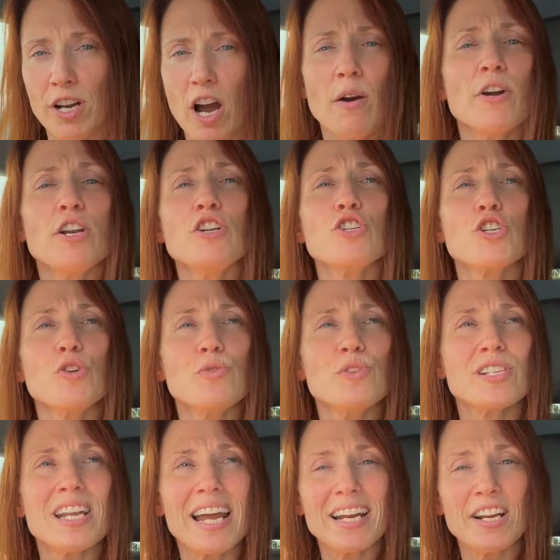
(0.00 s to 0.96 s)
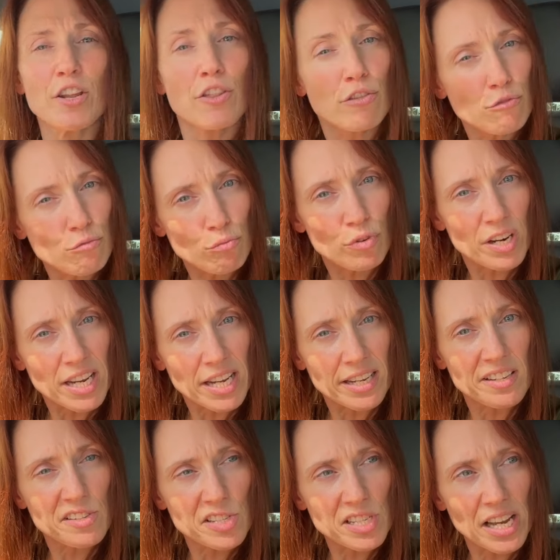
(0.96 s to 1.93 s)
I'm going to choose lane
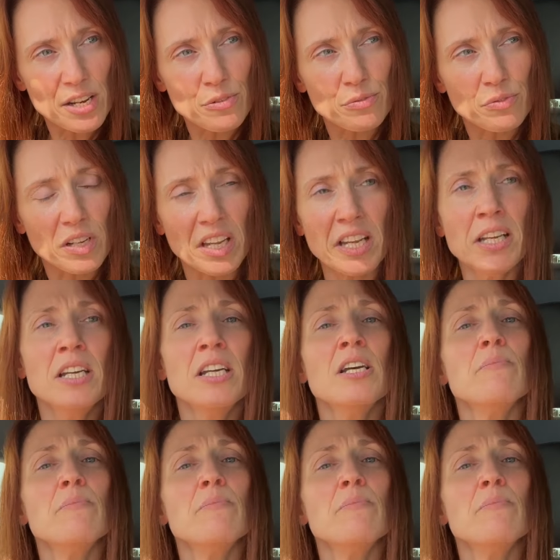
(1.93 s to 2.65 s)
3 safely,